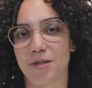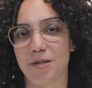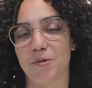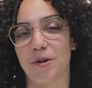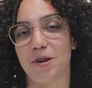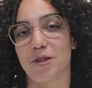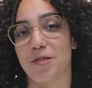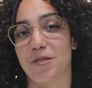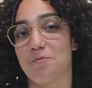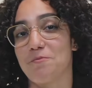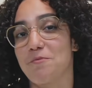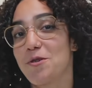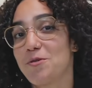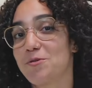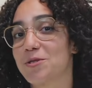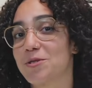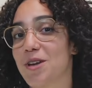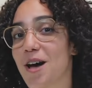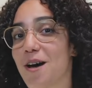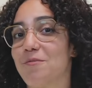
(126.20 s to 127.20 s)
is one of the
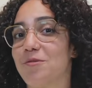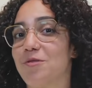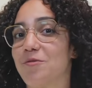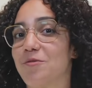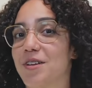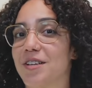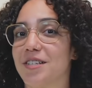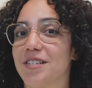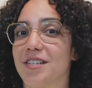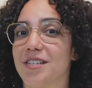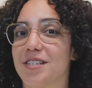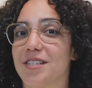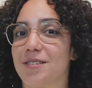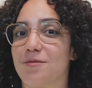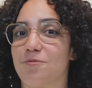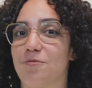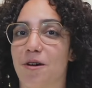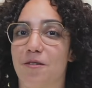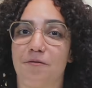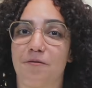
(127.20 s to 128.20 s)
most common
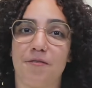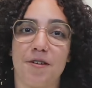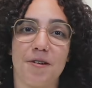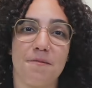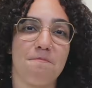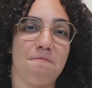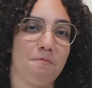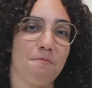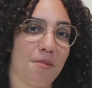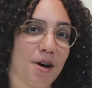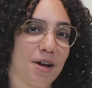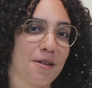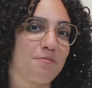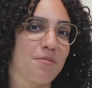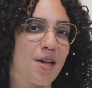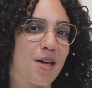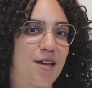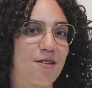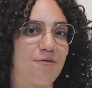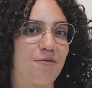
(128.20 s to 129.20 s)
reasons why Fin might
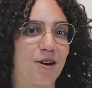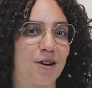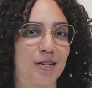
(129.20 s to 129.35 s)
behave